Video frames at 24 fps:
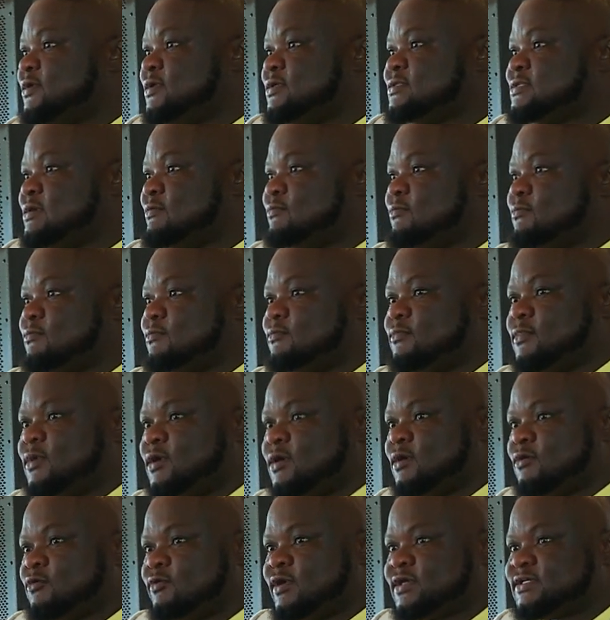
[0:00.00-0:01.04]
some
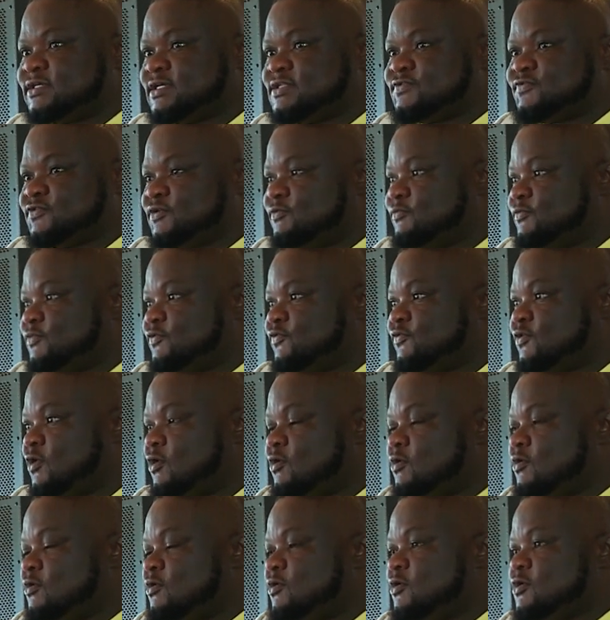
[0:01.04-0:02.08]
questions from the
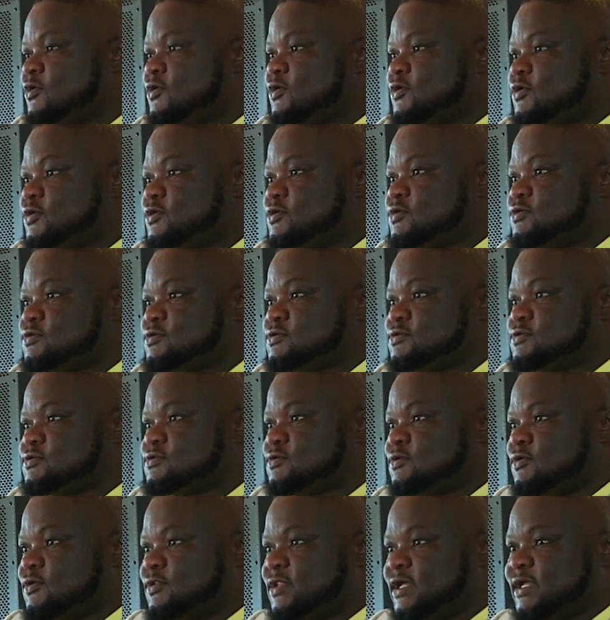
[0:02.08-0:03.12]
floor
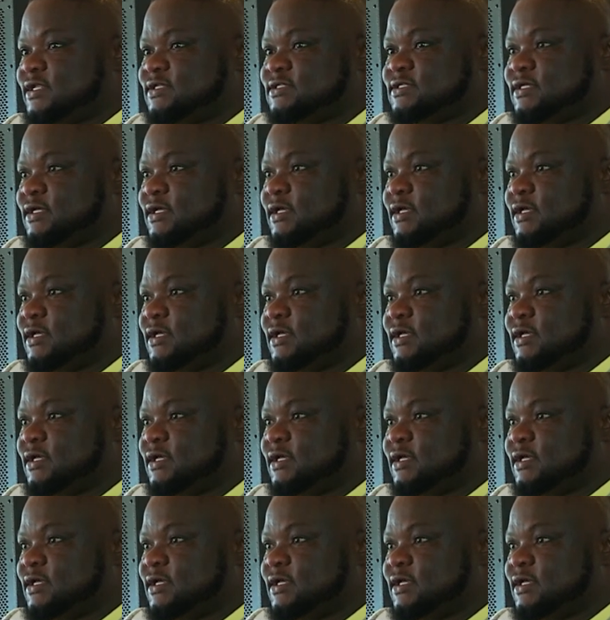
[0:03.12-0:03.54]
so that